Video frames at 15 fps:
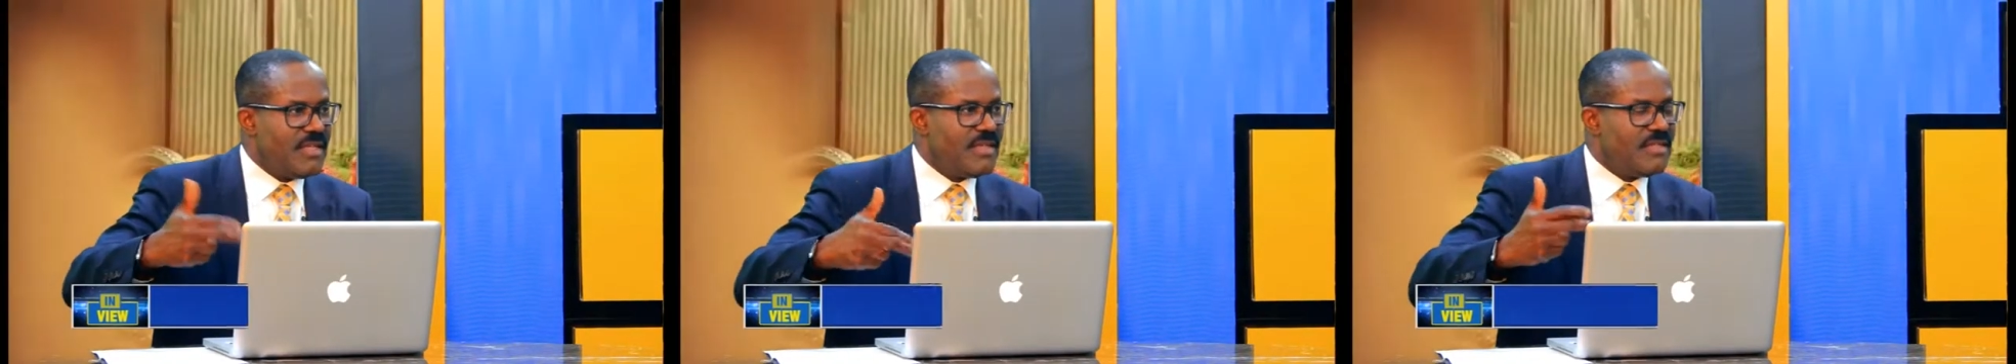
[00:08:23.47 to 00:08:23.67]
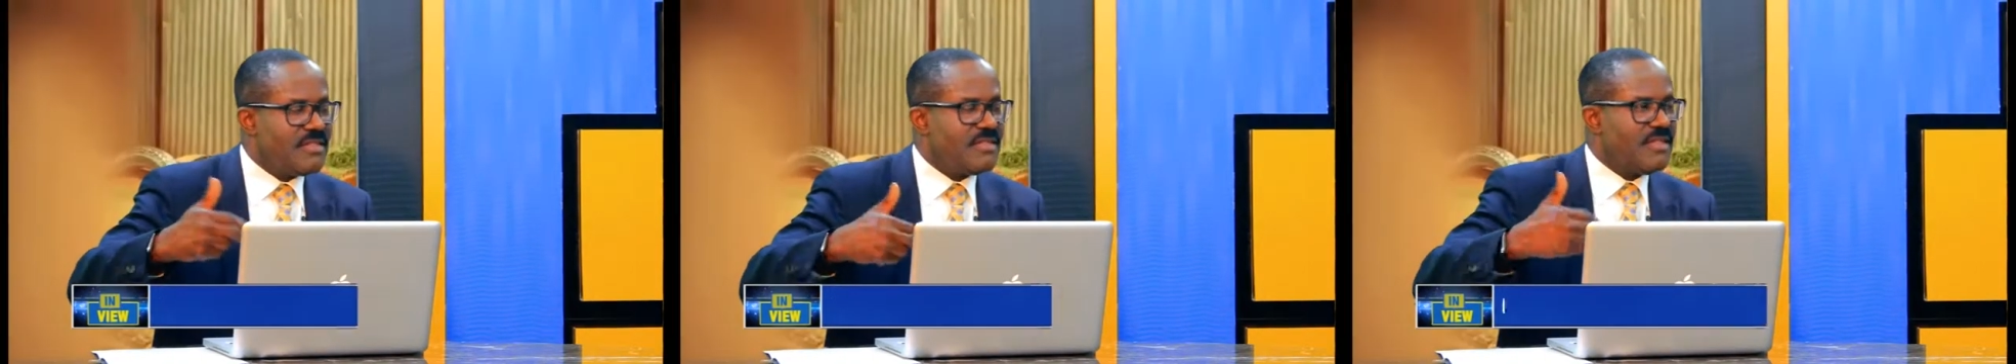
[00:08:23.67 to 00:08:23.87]

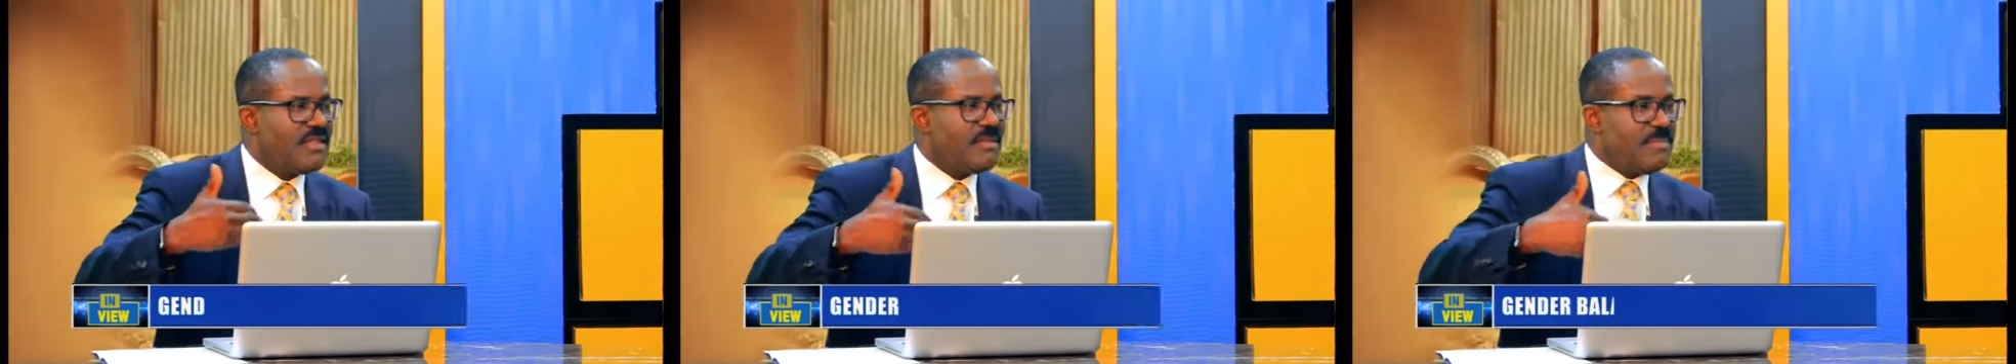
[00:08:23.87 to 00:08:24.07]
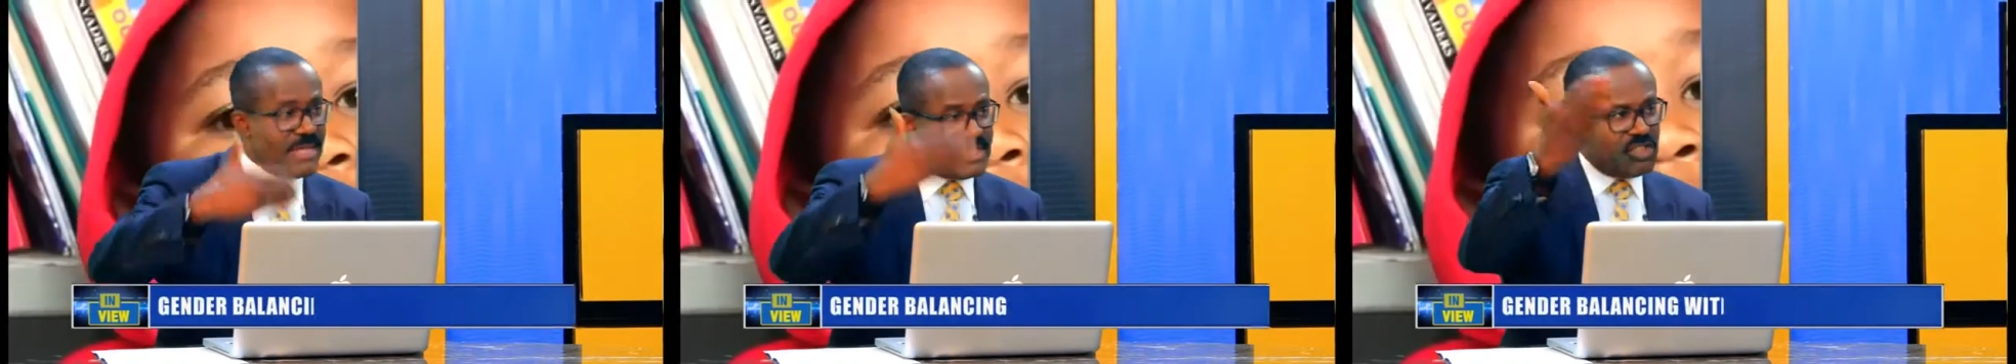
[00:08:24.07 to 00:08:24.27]
lead to
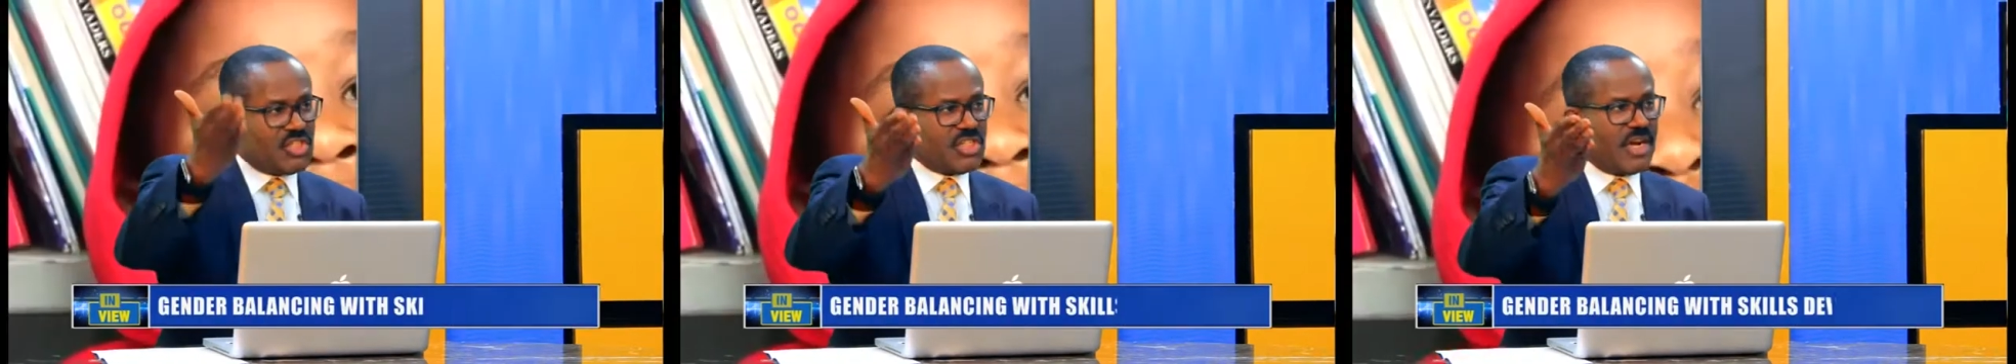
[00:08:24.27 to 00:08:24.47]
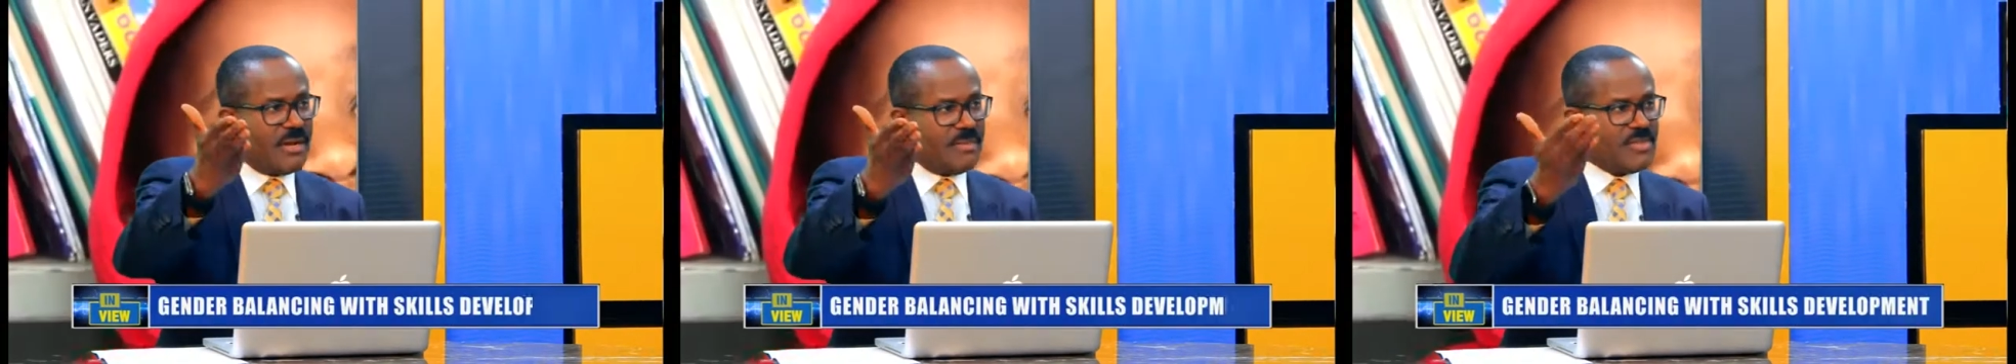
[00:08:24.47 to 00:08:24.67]
the best
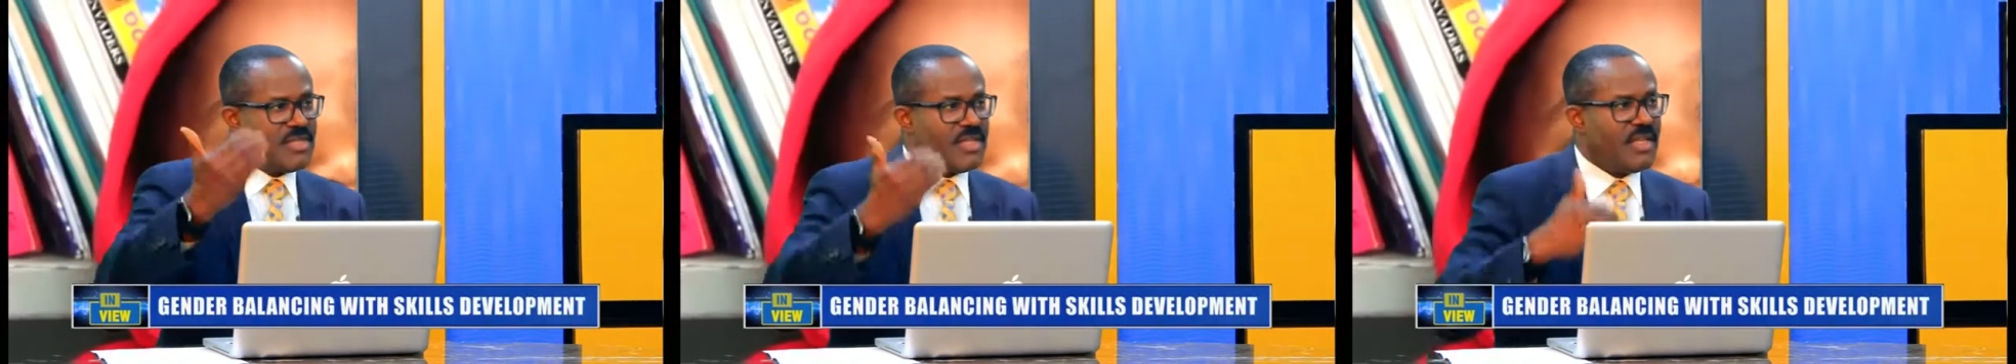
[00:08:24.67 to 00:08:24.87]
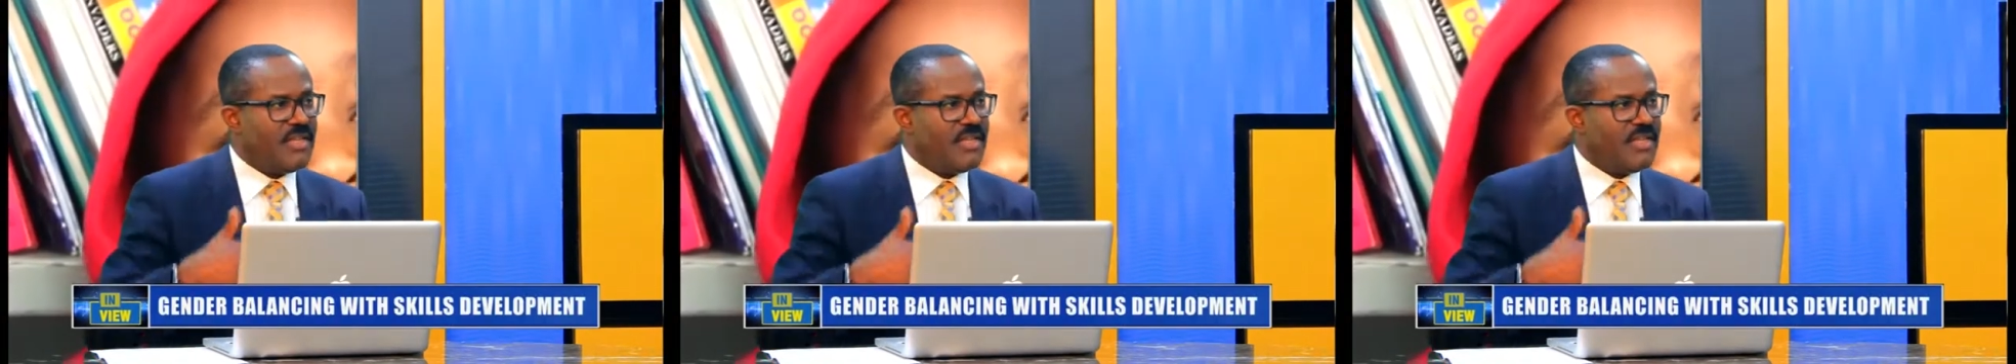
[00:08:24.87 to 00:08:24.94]
jobs